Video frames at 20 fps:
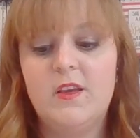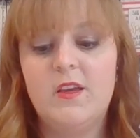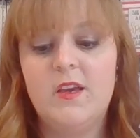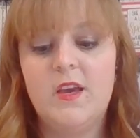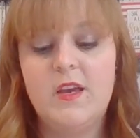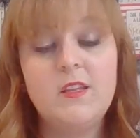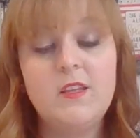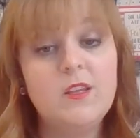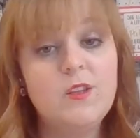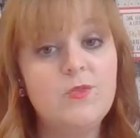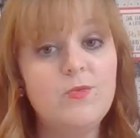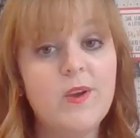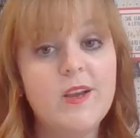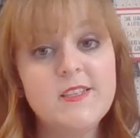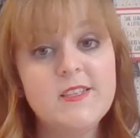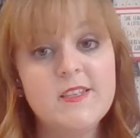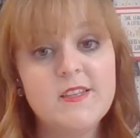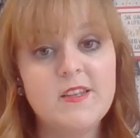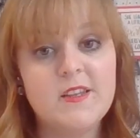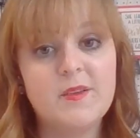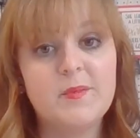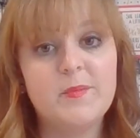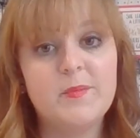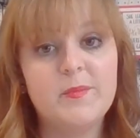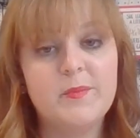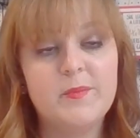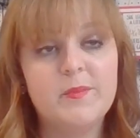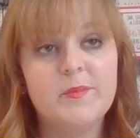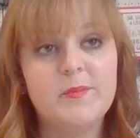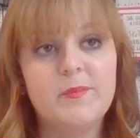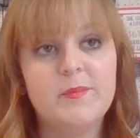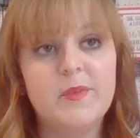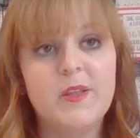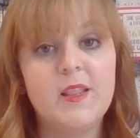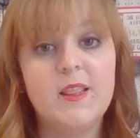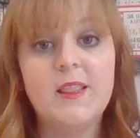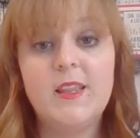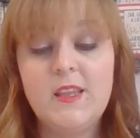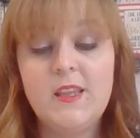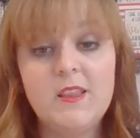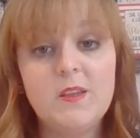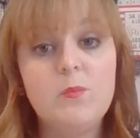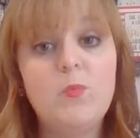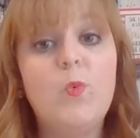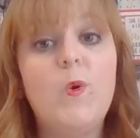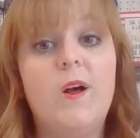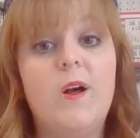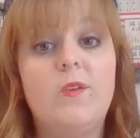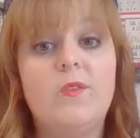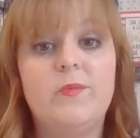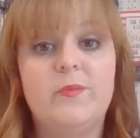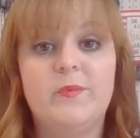And then the rest of them, lead them well.